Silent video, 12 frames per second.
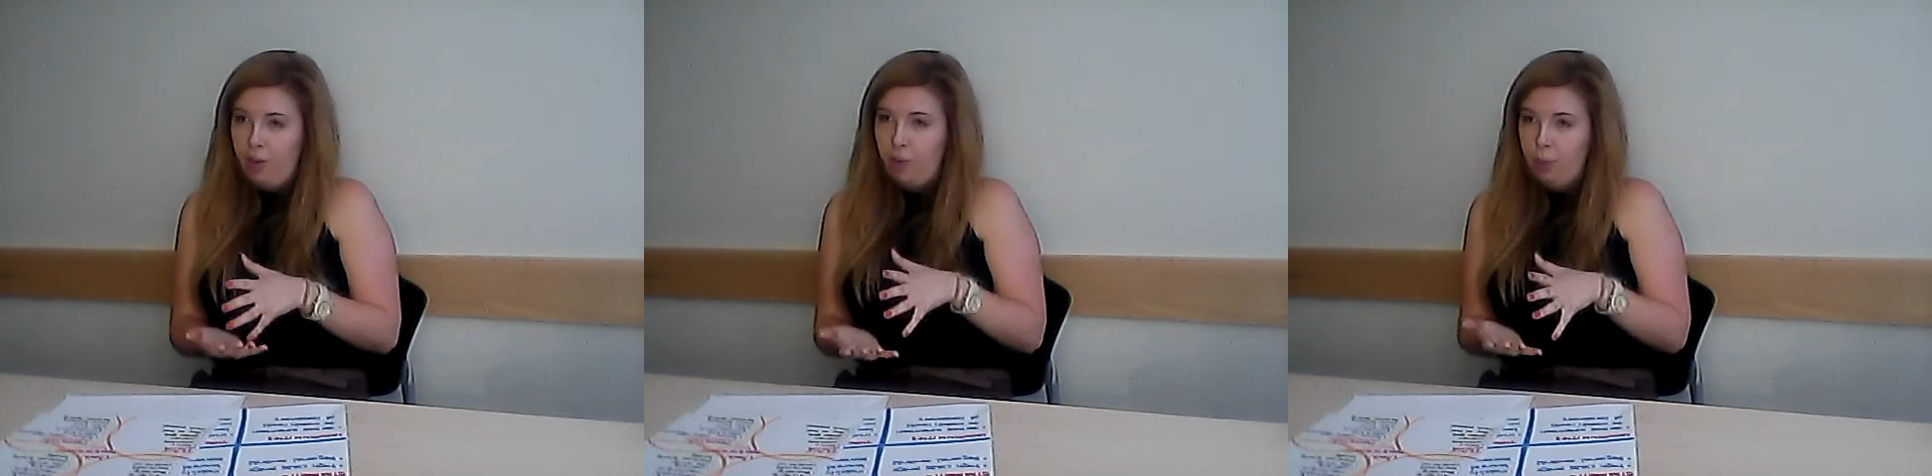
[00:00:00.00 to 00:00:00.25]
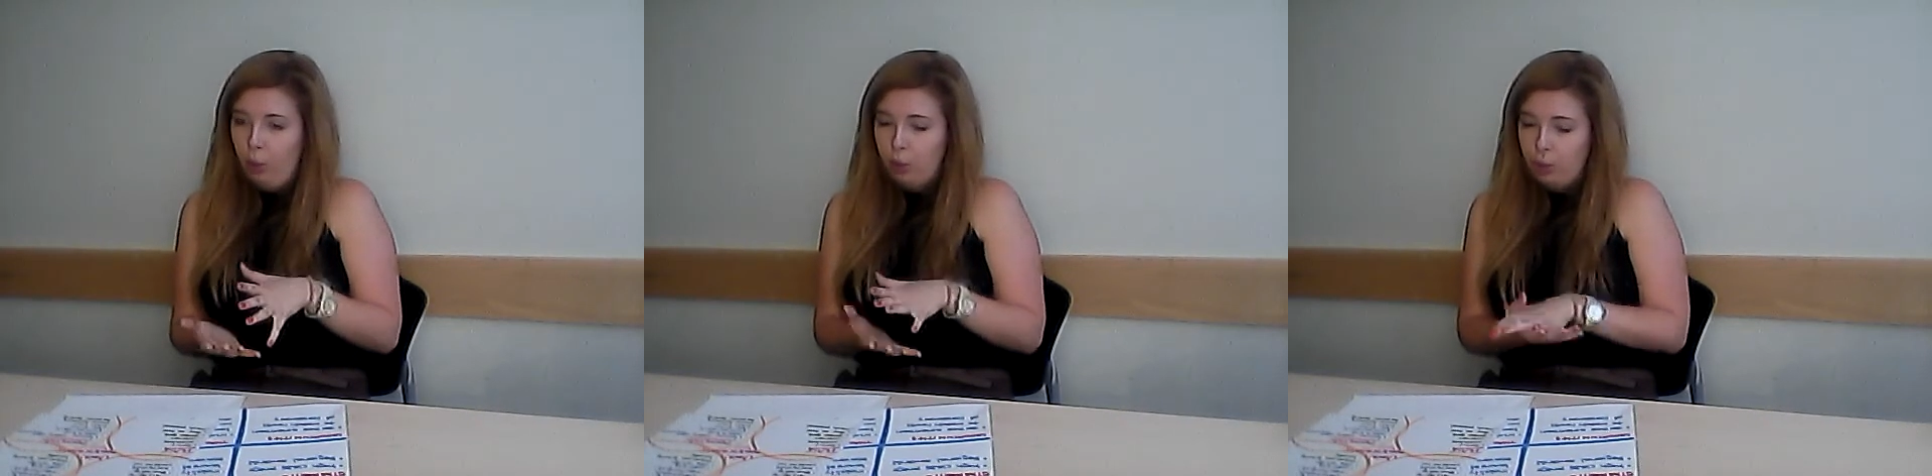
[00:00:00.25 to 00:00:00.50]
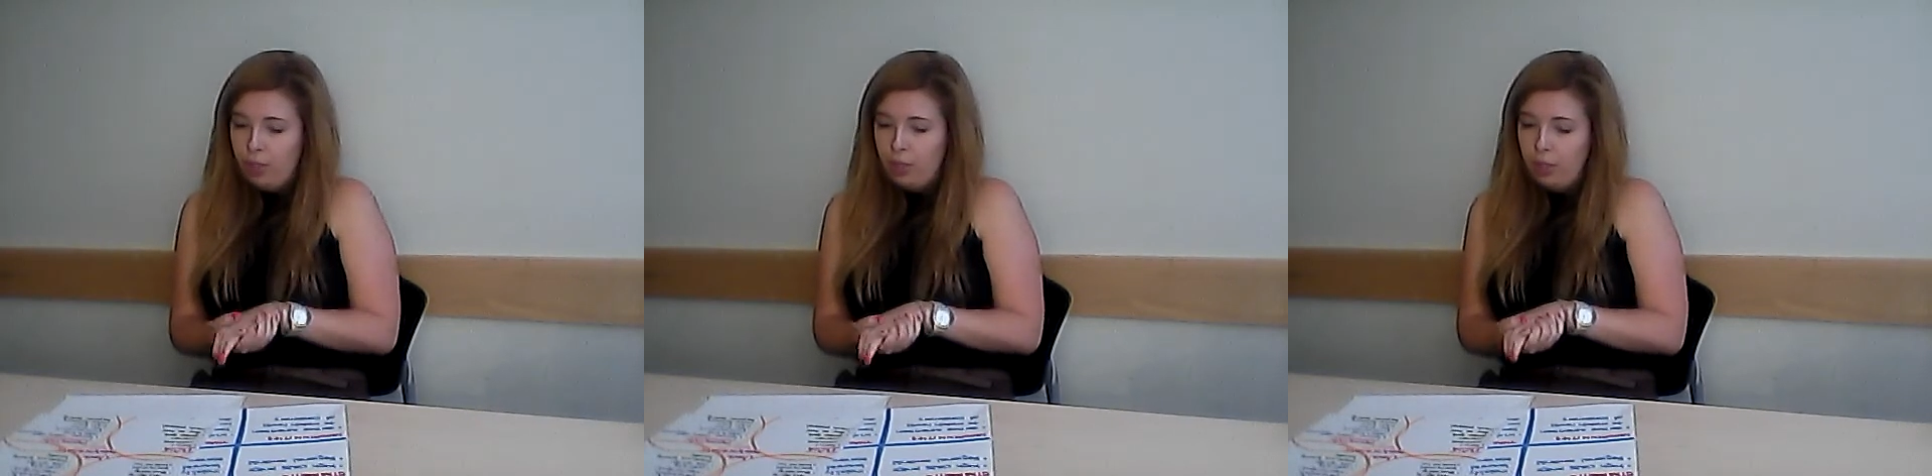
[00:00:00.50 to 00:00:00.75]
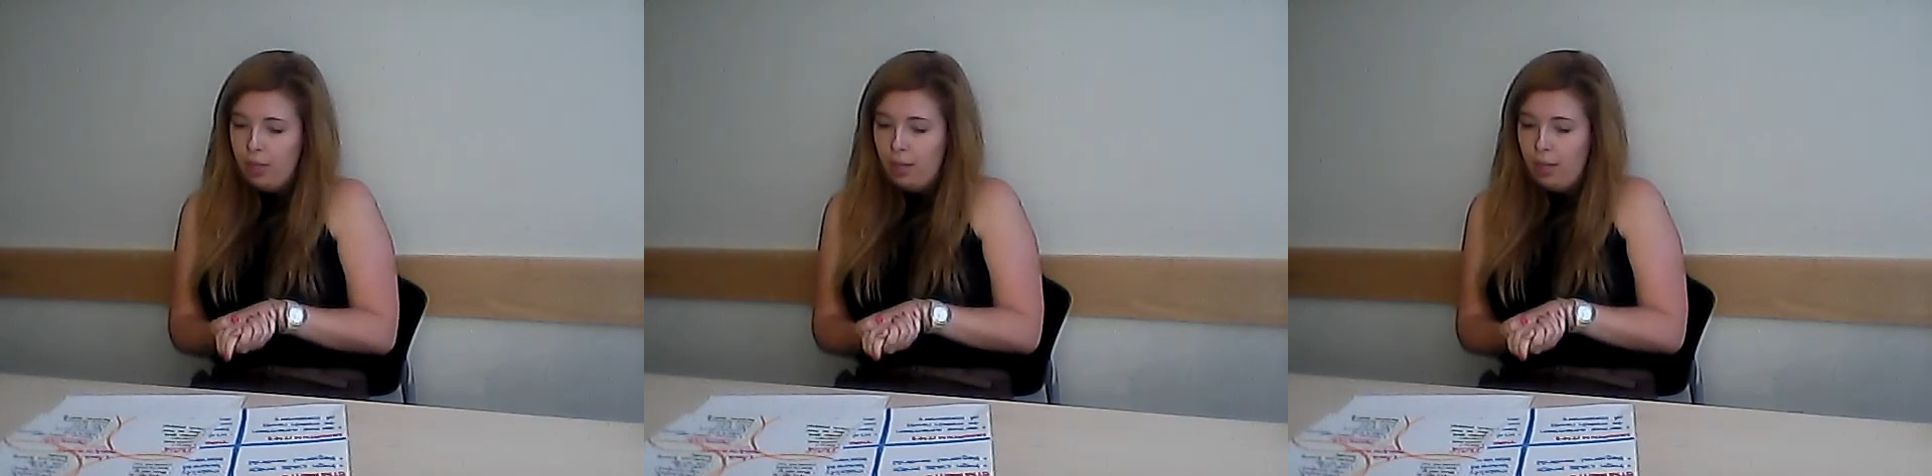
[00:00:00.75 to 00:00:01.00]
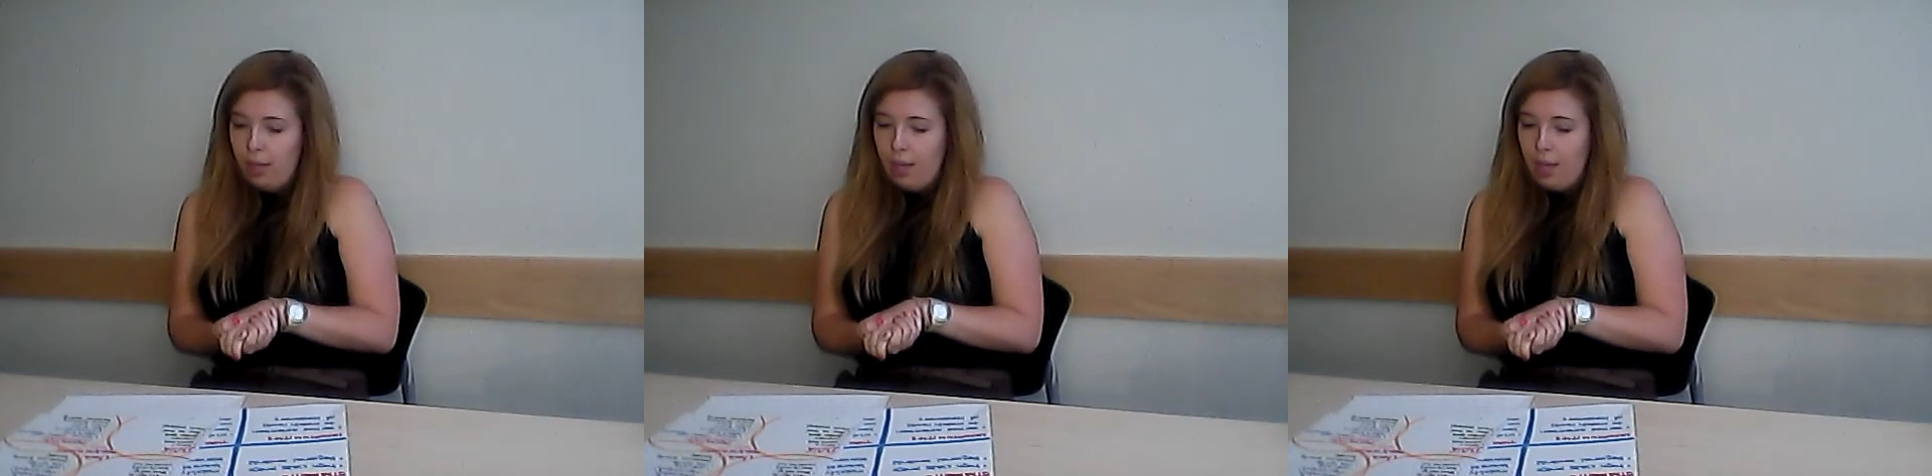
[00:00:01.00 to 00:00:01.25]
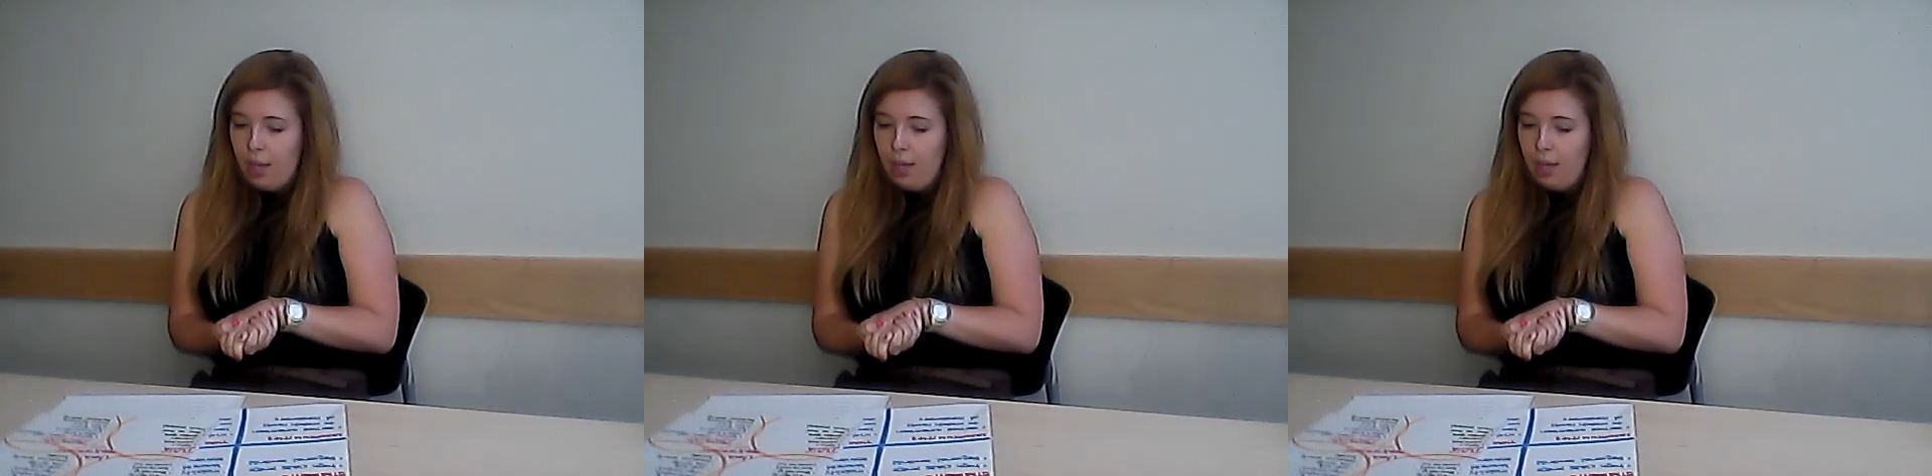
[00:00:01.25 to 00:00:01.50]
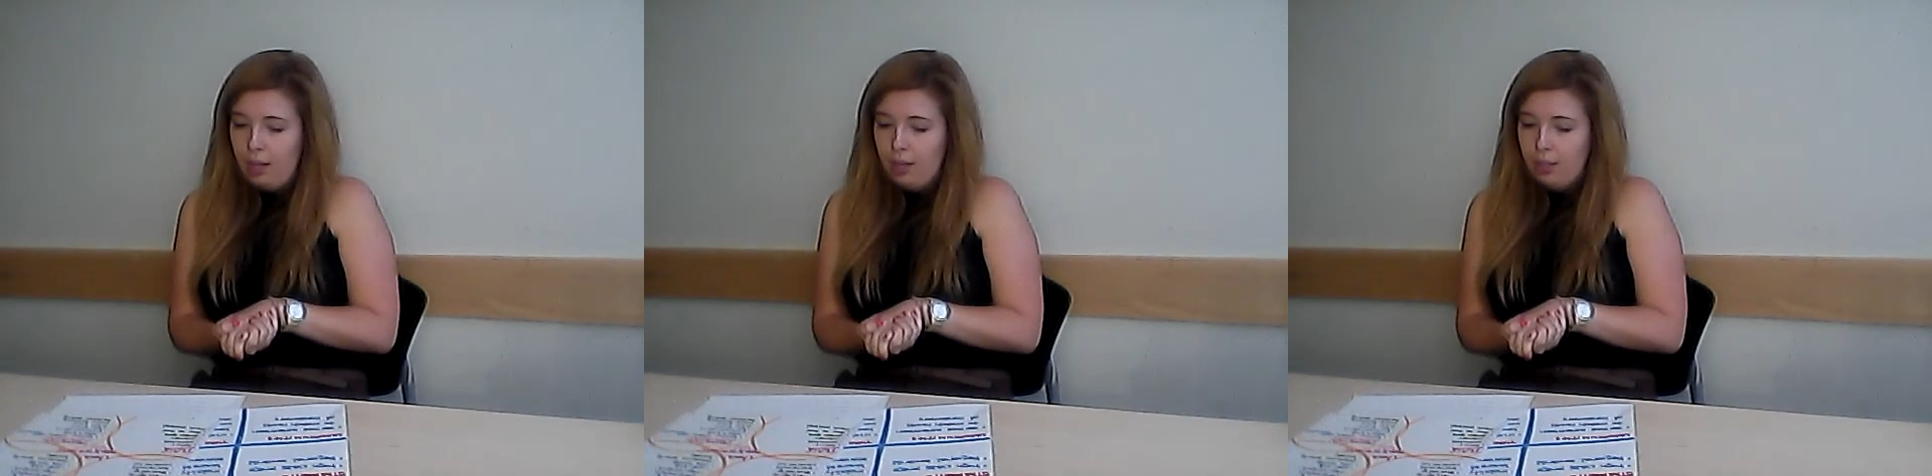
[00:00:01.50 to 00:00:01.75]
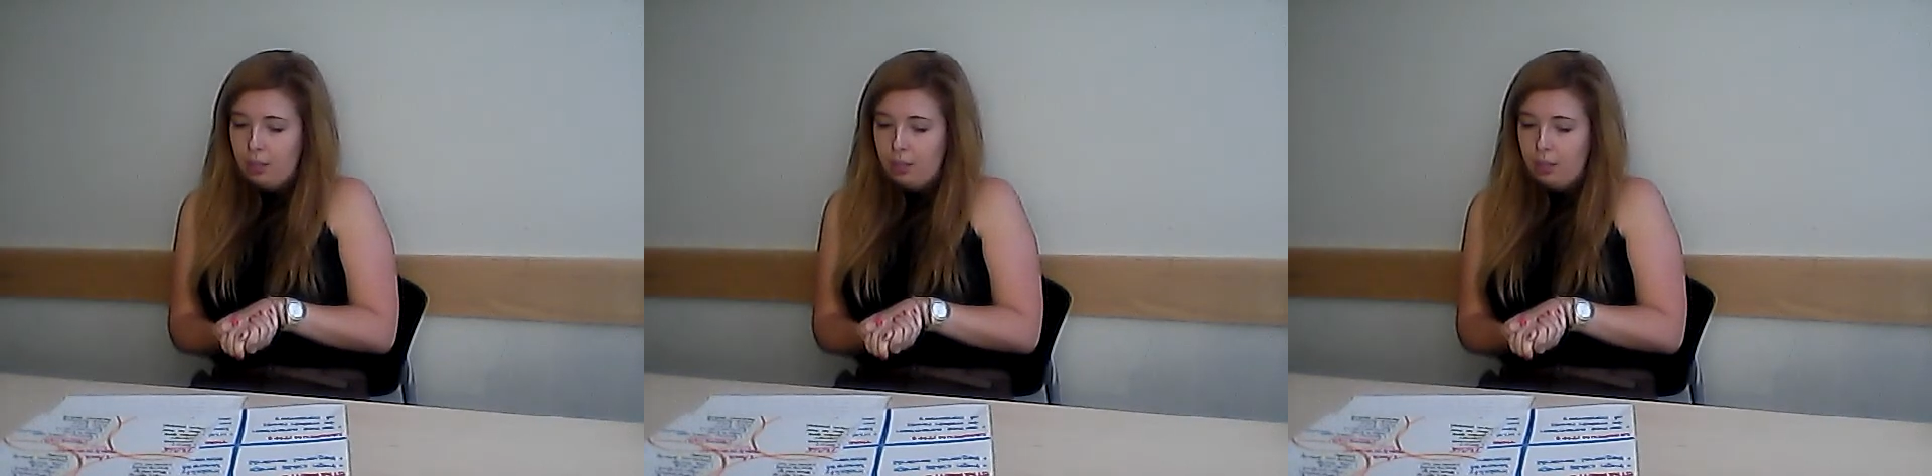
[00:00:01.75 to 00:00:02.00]
of promotion,
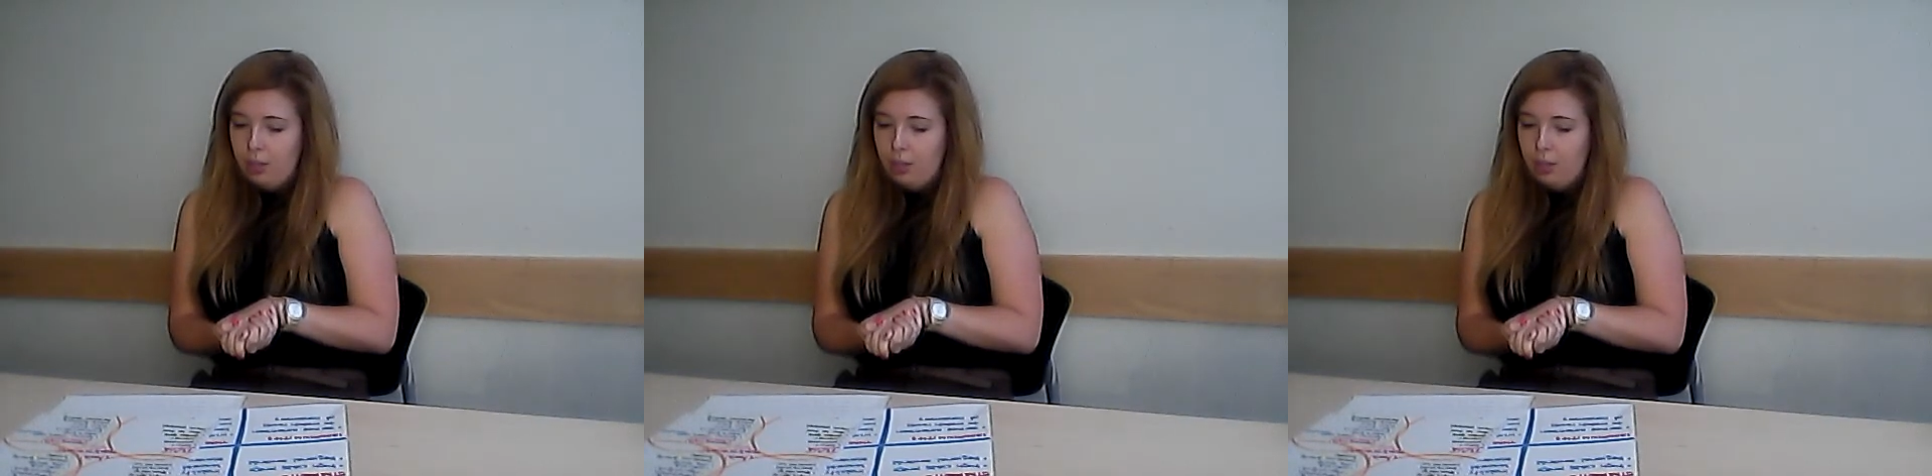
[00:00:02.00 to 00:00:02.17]
and